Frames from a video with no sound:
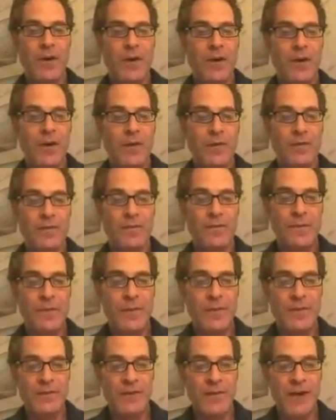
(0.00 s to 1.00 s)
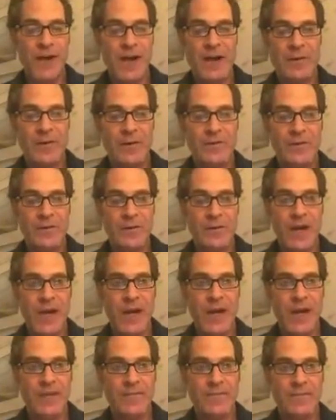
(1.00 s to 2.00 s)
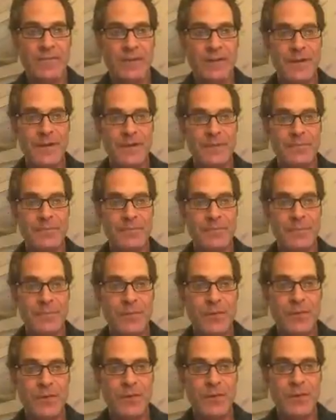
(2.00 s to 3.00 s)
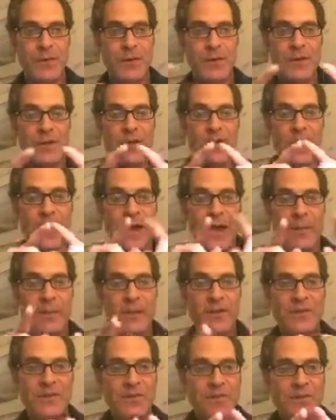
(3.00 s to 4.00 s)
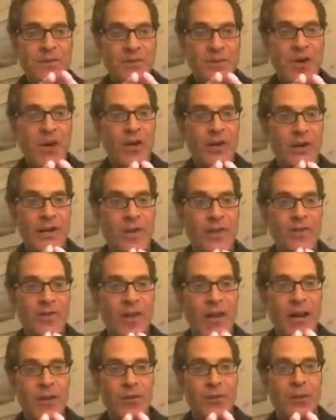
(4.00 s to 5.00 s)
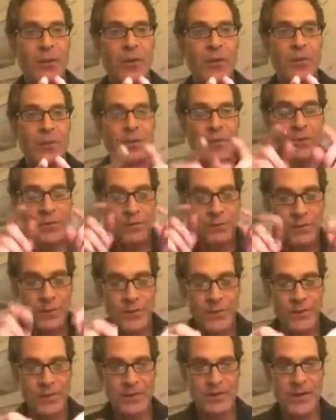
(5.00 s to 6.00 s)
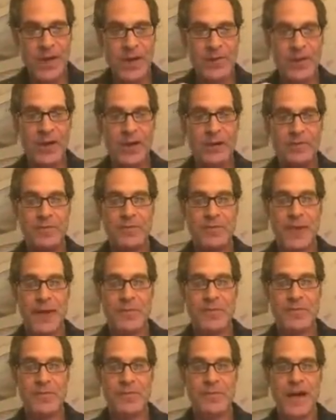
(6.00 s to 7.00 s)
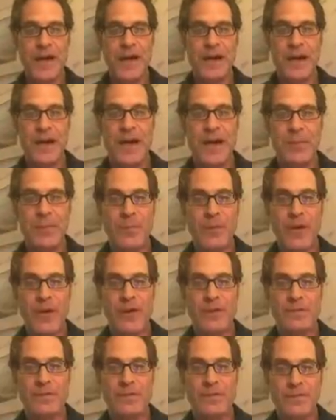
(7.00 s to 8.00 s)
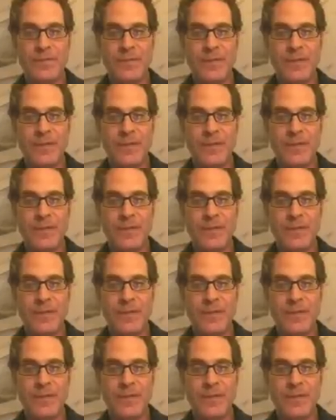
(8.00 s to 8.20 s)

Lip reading: all of the time of your life, you know, how much of a chunk is that goal when you really look down on it from that high above.